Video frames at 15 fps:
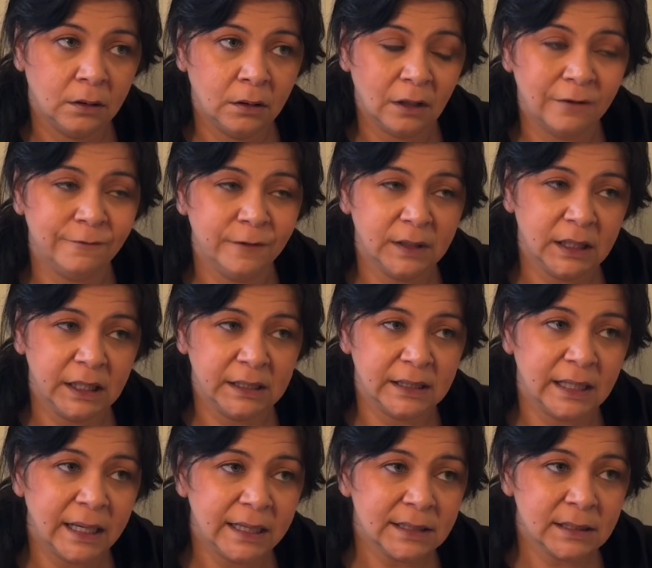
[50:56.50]
I feel like
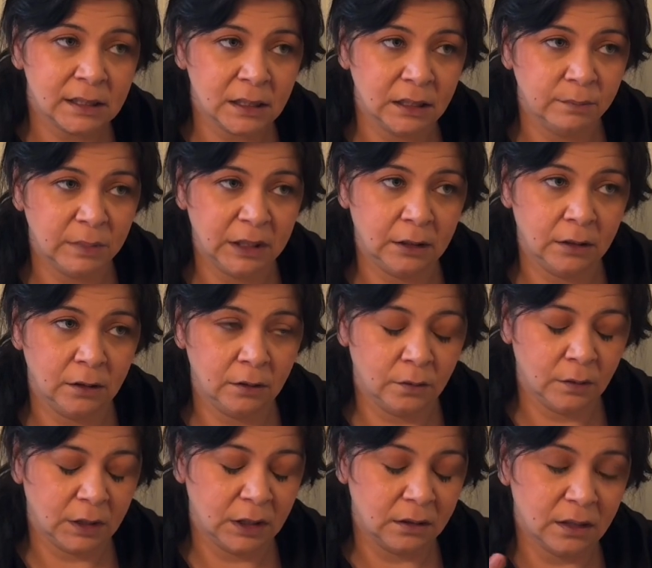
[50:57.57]
that's keeping
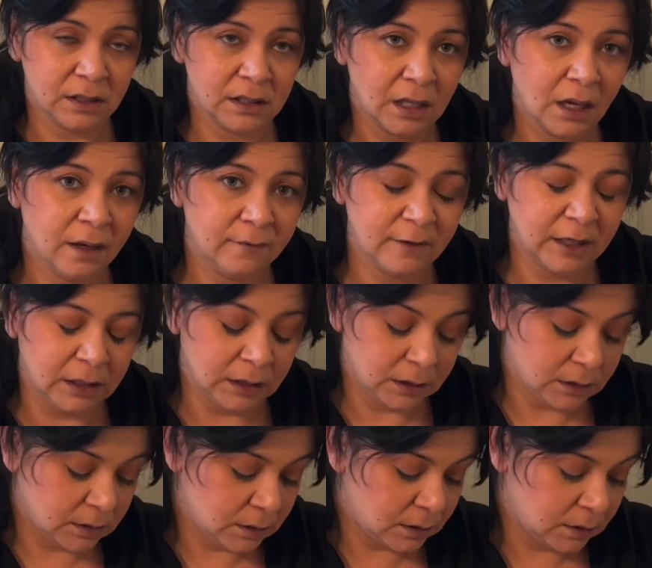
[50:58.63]
you in this
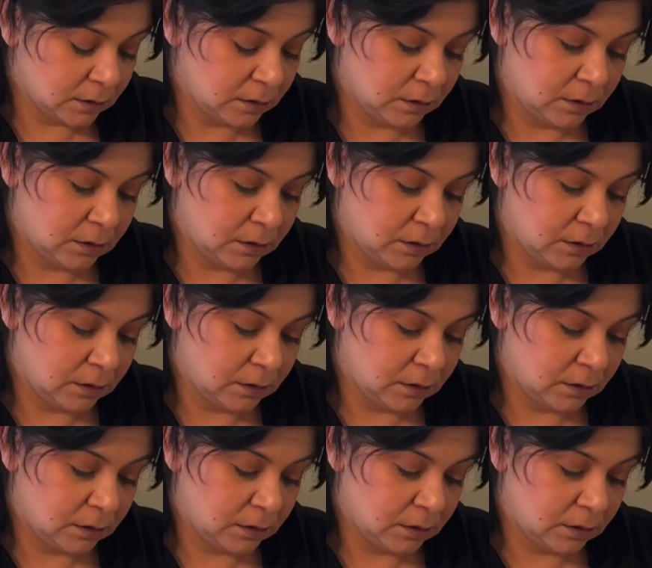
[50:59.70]
heaviness.